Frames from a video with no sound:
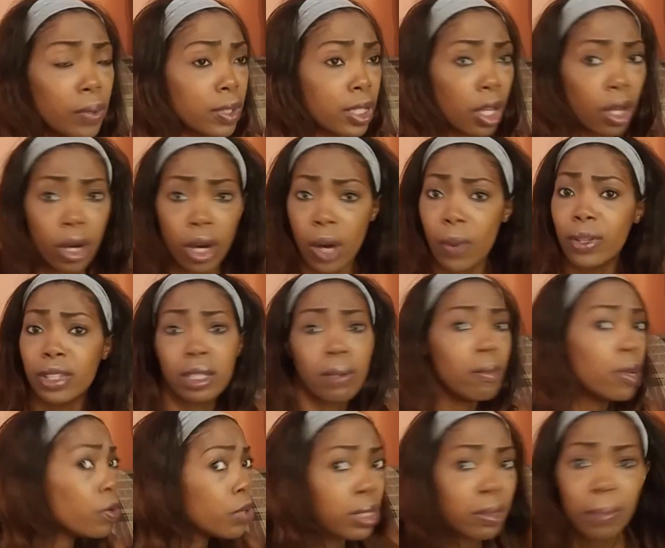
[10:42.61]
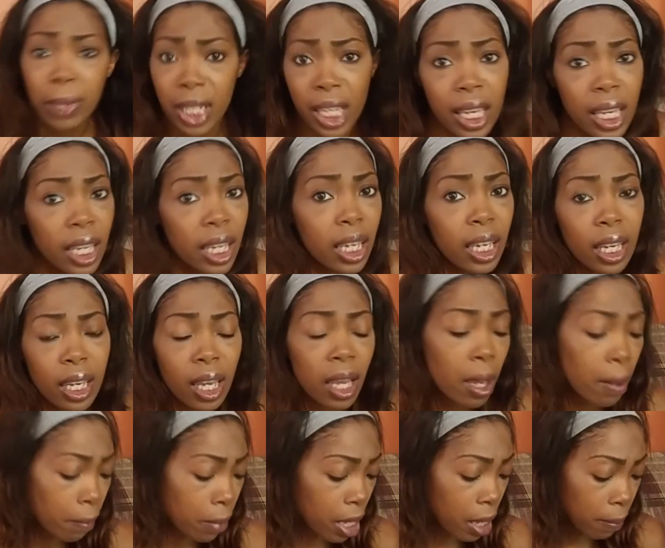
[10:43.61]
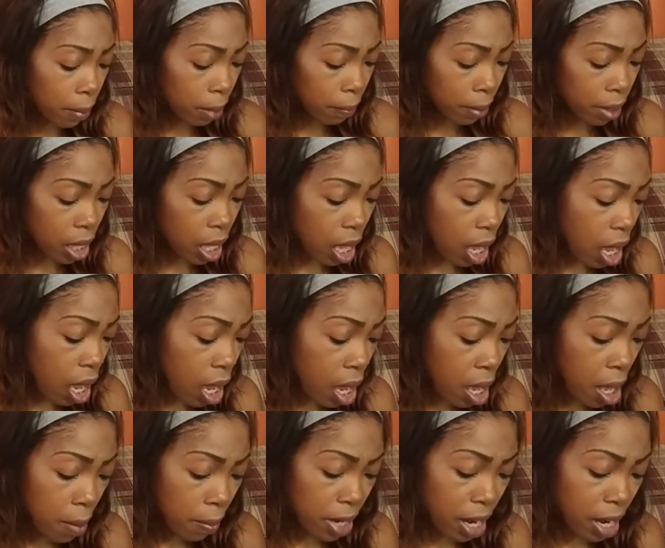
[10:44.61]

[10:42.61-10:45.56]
I was like, oh, I want the most bling, blah, blah, blah.